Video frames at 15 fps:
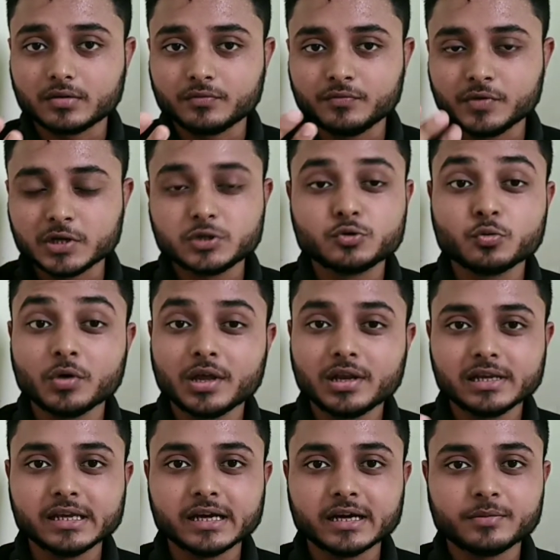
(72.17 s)

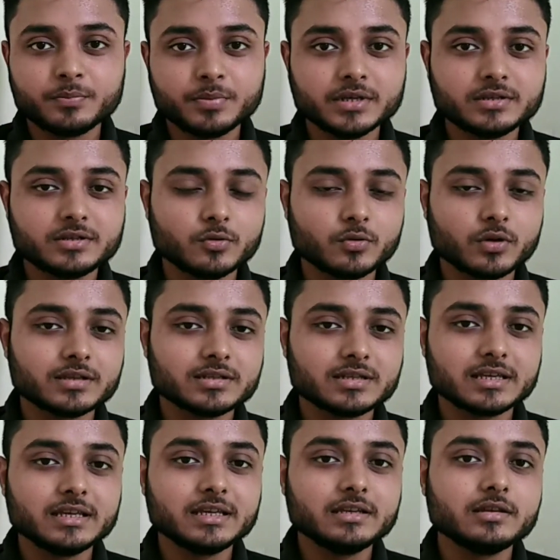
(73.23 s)
visual earpiece, you can
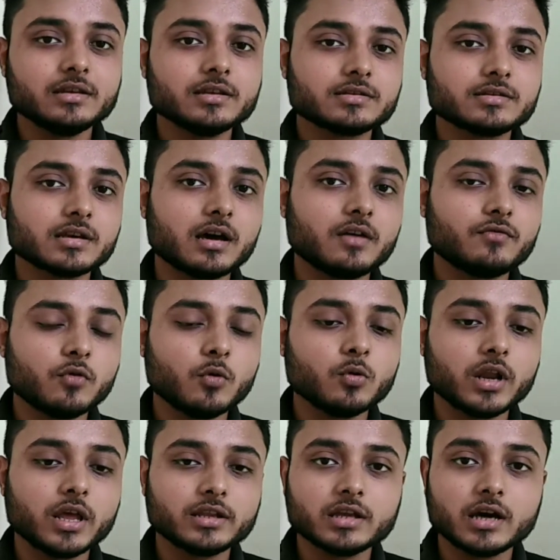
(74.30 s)
see in this
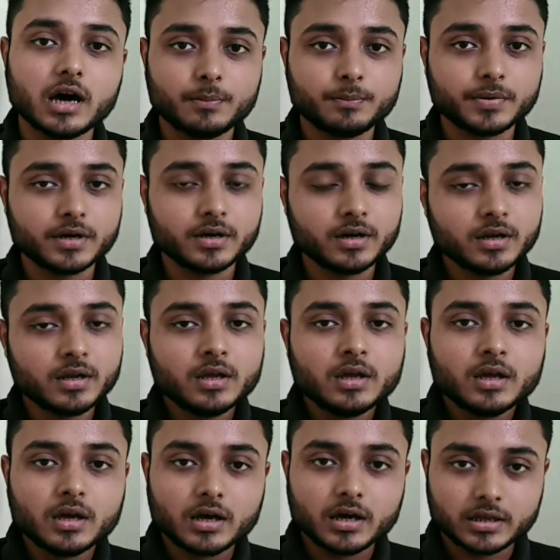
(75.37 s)
phone at
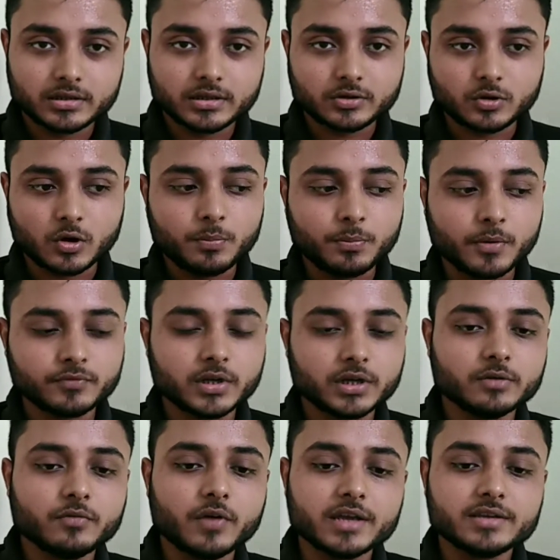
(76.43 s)
the top of
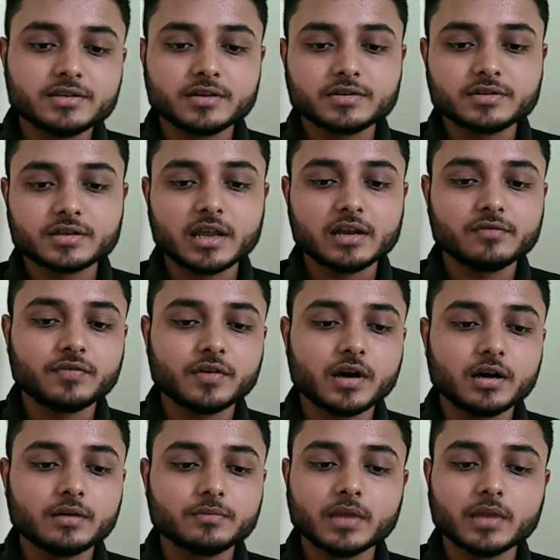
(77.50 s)
the device itself,
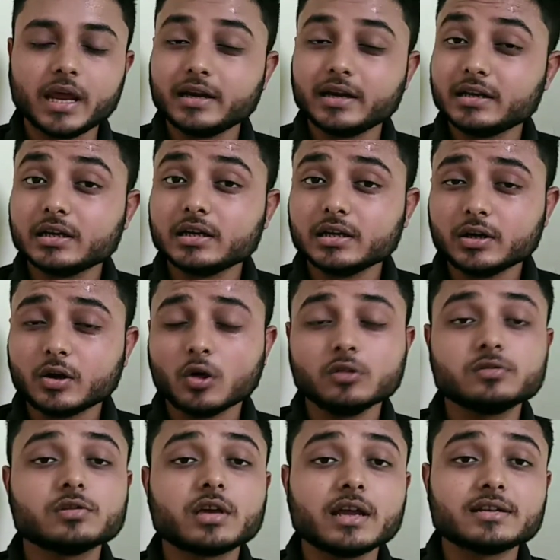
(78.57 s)
and it
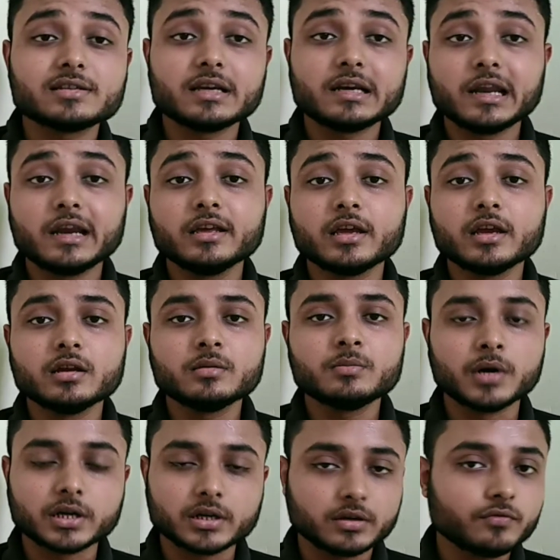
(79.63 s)
also gets a
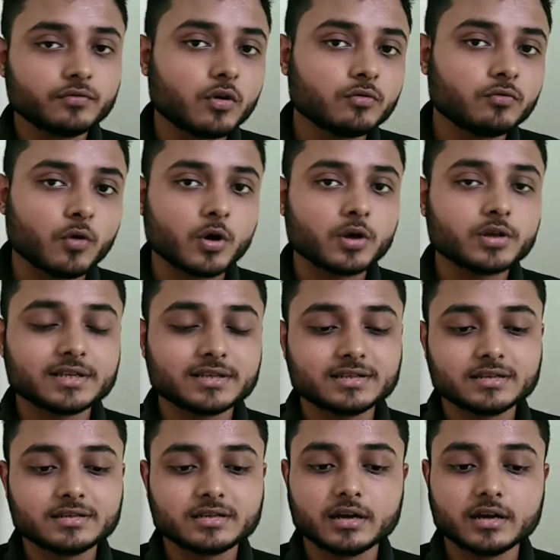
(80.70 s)
dedicated button for voice
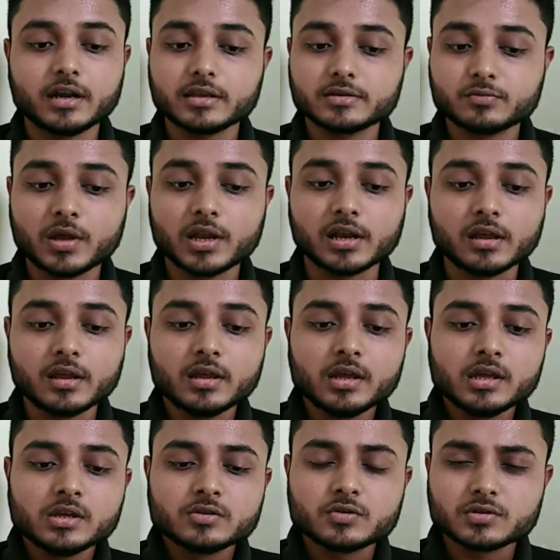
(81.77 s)
assistant as well.
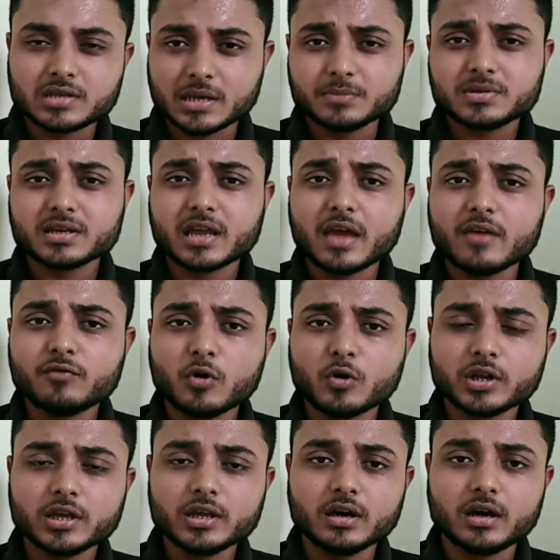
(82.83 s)
So Samsung
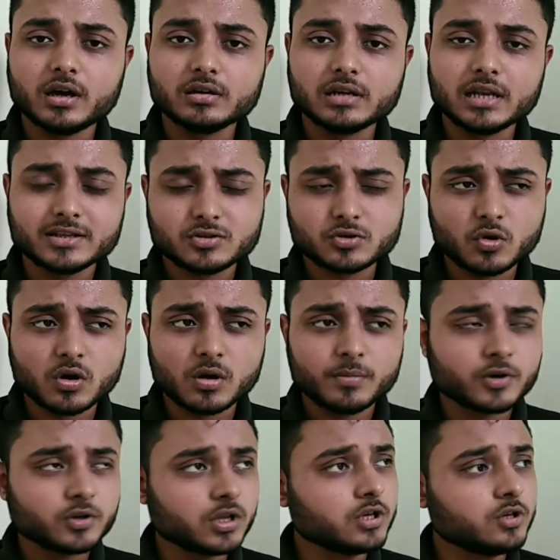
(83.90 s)
M40, let's talk
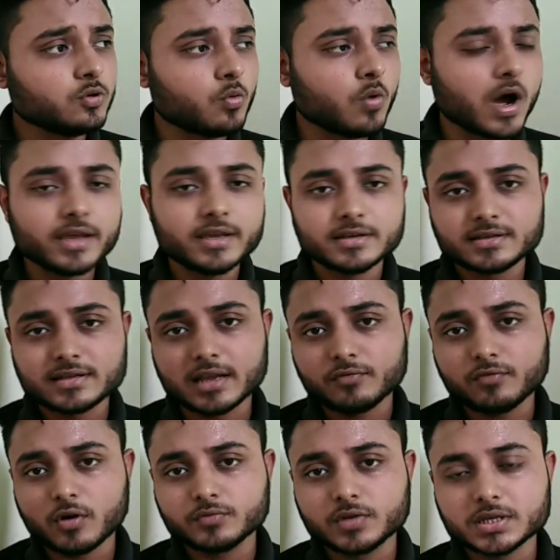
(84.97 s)
about the UI
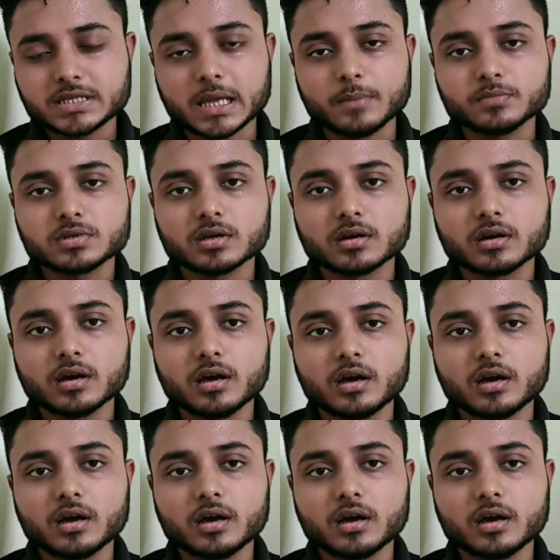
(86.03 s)
itself of the Samsung